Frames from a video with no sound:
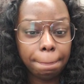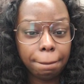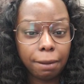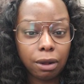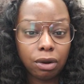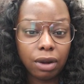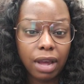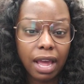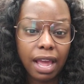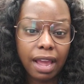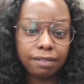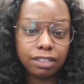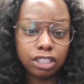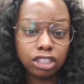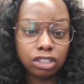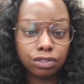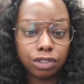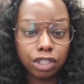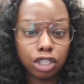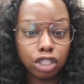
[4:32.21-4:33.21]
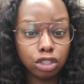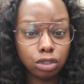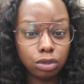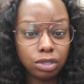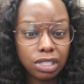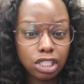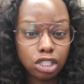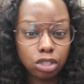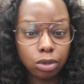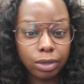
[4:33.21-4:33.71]
On average for her
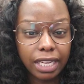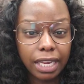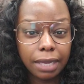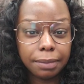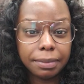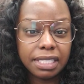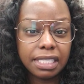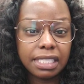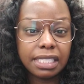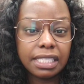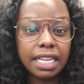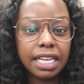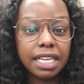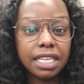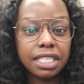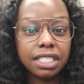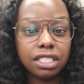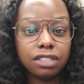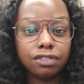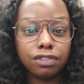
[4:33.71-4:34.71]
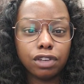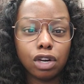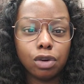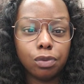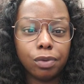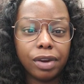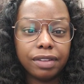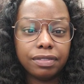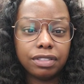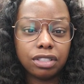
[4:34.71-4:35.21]
units, 28 business days, and for her
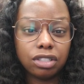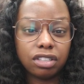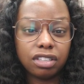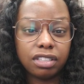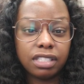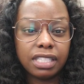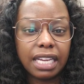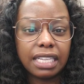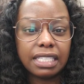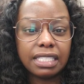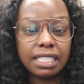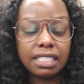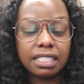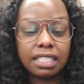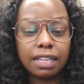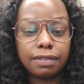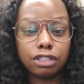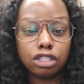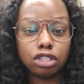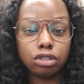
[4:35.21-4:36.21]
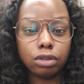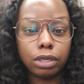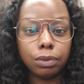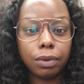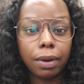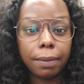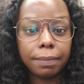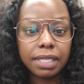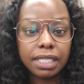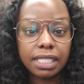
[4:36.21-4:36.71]
wefts on her site it says 7 to
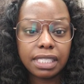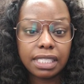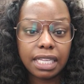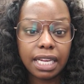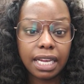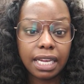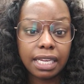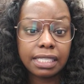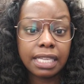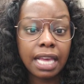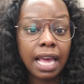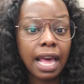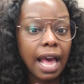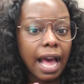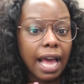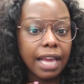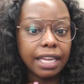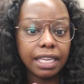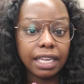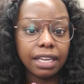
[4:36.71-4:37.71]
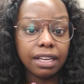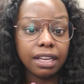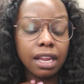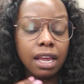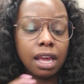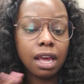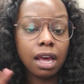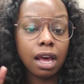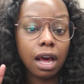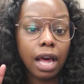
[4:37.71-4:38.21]
21 business days. I get
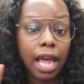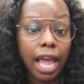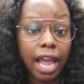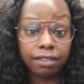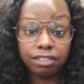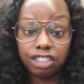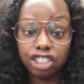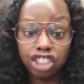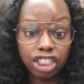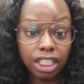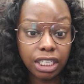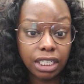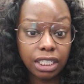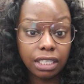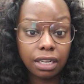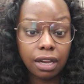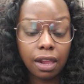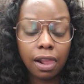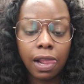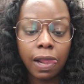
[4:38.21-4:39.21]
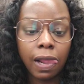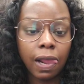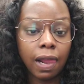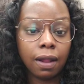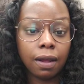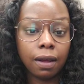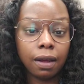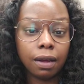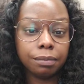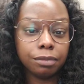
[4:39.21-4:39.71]
average shedding.
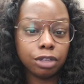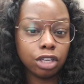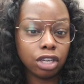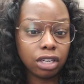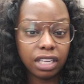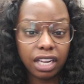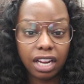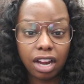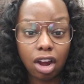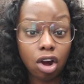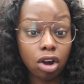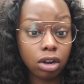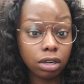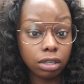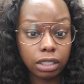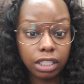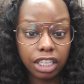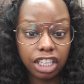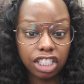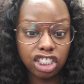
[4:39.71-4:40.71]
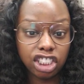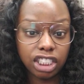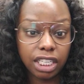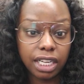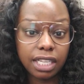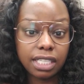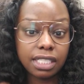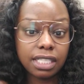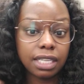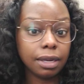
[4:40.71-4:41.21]
All curly hair
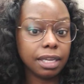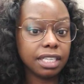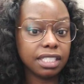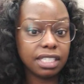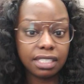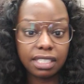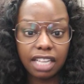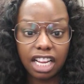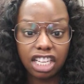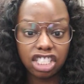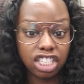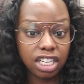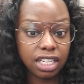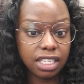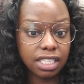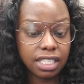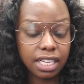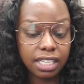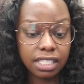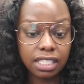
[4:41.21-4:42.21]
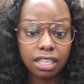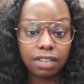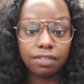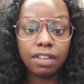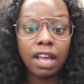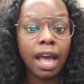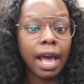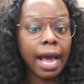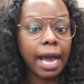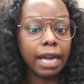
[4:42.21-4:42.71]
sheds. It does not shed excessive.
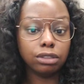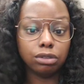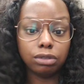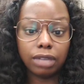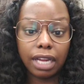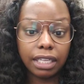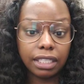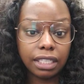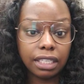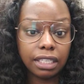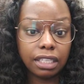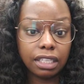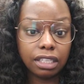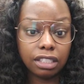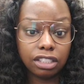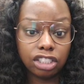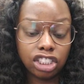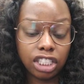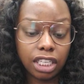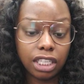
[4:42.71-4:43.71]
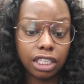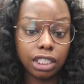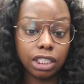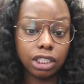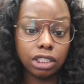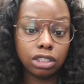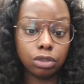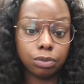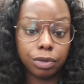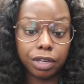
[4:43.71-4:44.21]
I do not get
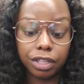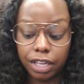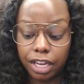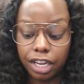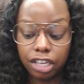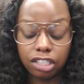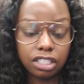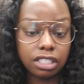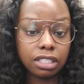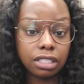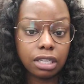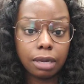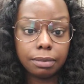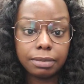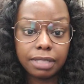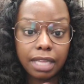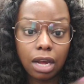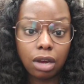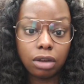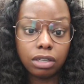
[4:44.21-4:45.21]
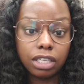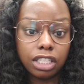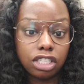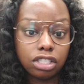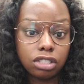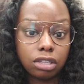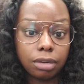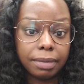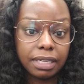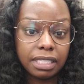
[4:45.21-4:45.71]
shedding to where the hair just comes out and
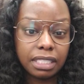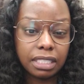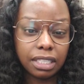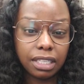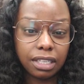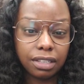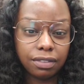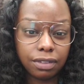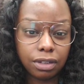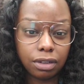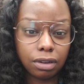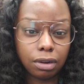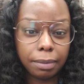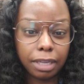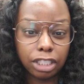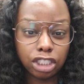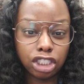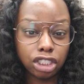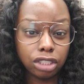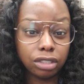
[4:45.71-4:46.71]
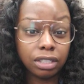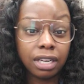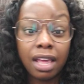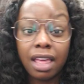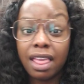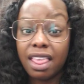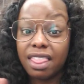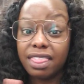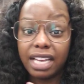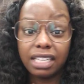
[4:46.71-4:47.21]
it's on my sleeve and on my shirt.
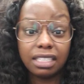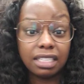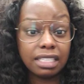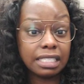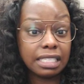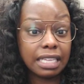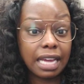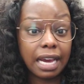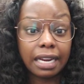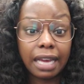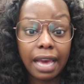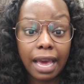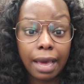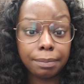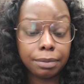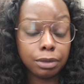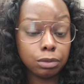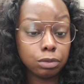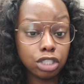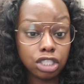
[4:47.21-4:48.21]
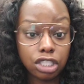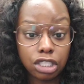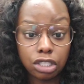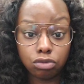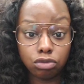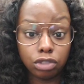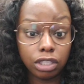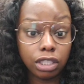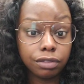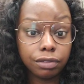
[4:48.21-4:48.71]
That does not happen, which
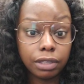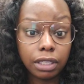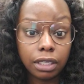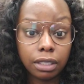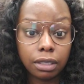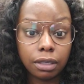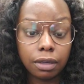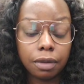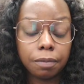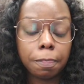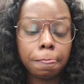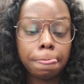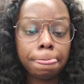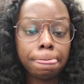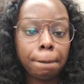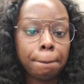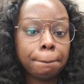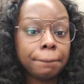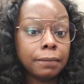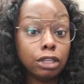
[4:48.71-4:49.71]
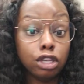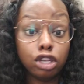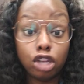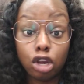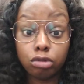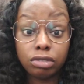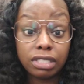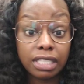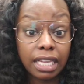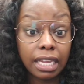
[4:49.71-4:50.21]
is really, really good.
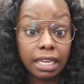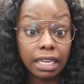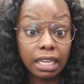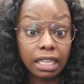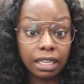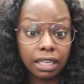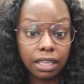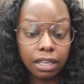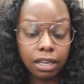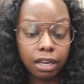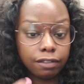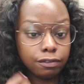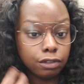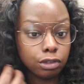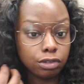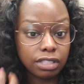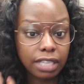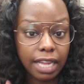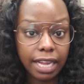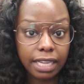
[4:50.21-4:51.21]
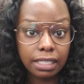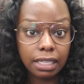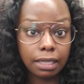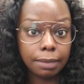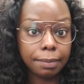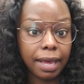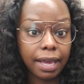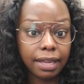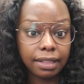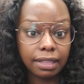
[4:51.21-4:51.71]
No tangling. A few snags in the
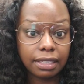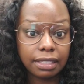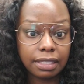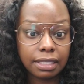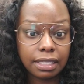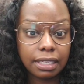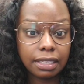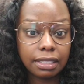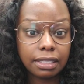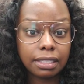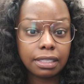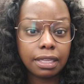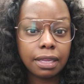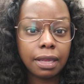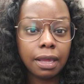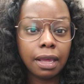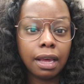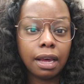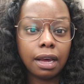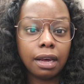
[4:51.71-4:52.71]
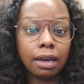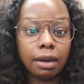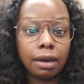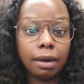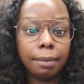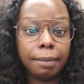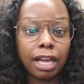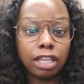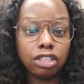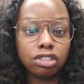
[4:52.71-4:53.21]
back. That's it.
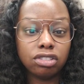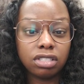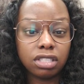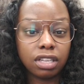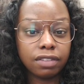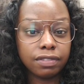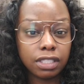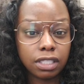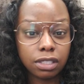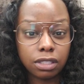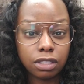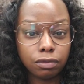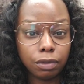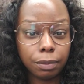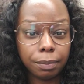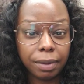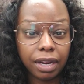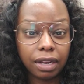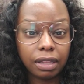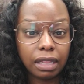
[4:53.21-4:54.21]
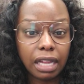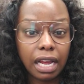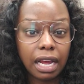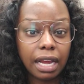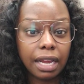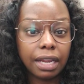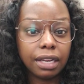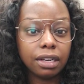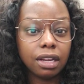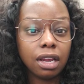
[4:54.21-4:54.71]
I use Dove Intensive Repair
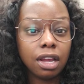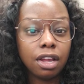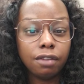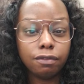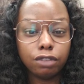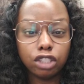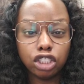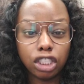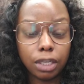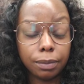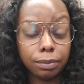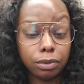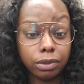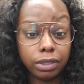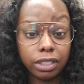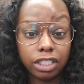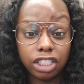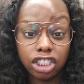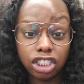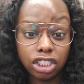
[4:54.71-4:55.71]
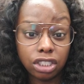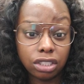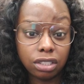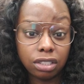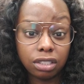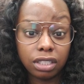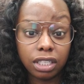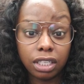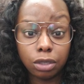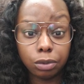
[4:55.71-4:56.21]
line for shampoo and
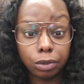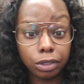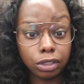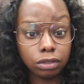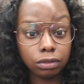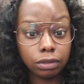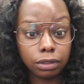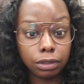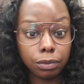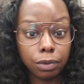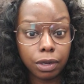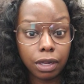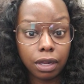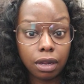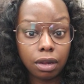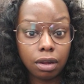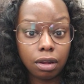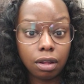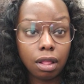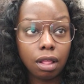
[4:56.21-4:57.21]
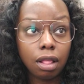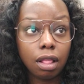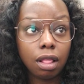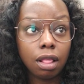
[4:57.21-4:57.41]
conditioner, and it works really well.